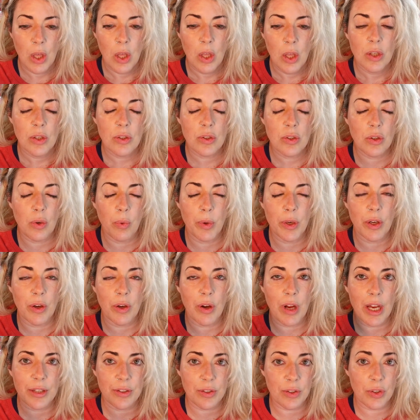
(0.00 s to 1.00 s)
So when your
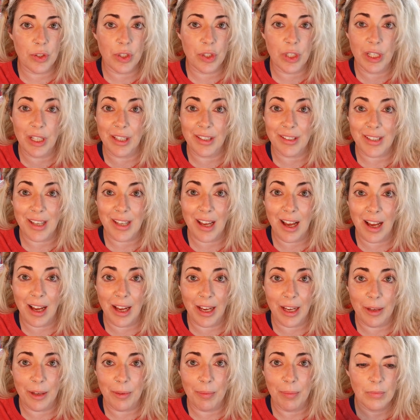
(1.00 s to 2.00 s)
estrogen is
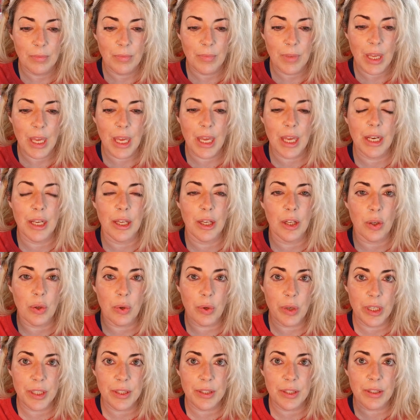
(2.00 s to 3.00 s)
high, it
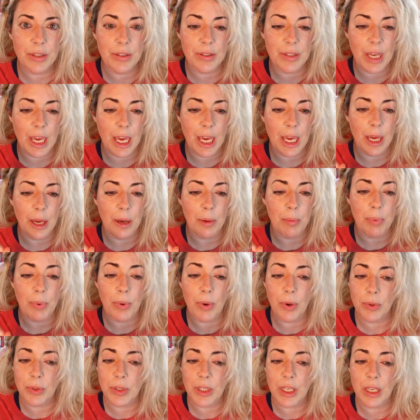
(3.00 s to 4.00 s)
increases a
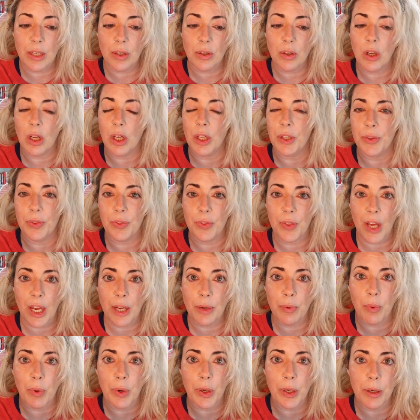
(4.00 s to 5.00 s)
protein called
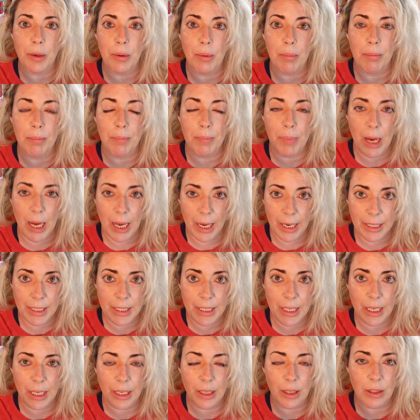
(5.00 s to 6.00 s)
thyroid
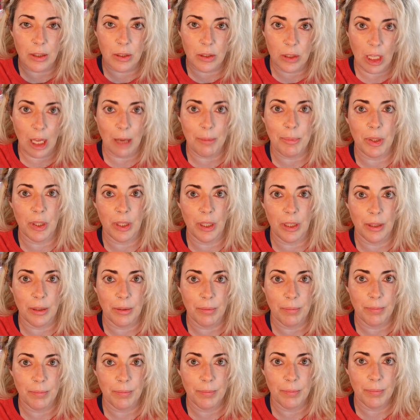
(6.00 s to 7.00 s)
binding globulin,
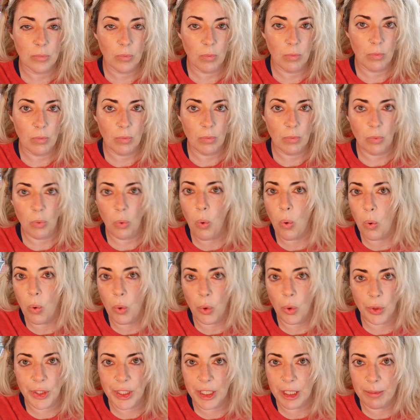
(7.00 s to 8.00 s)

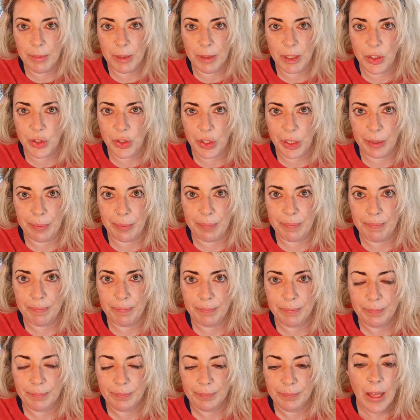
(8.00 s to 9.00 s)
or TBG.
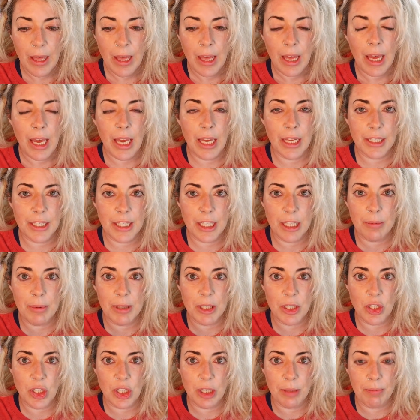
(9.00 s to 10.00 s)
And
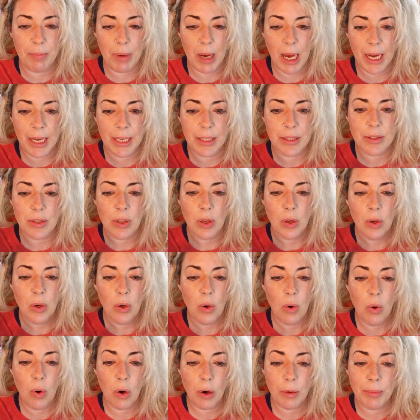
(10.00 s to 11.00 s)
TBG binds
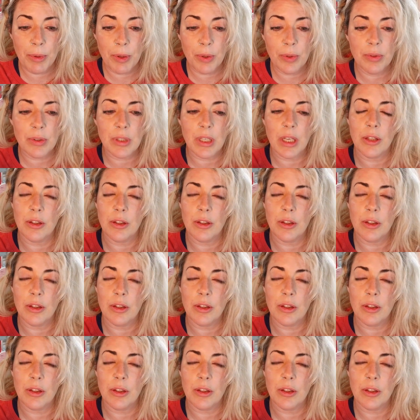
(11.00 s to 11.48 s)
hormones in